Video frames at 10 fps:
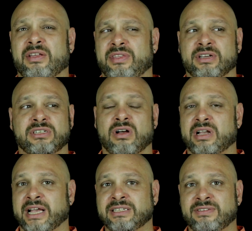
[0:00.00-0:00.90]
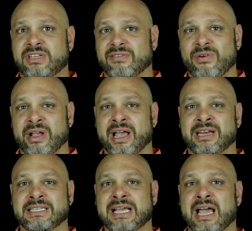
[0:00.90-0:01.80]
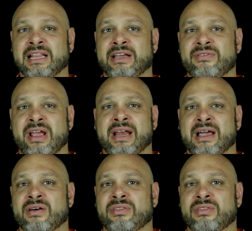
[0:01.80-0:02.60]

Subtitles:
There's all kinds of stuff going on in Thailand right now.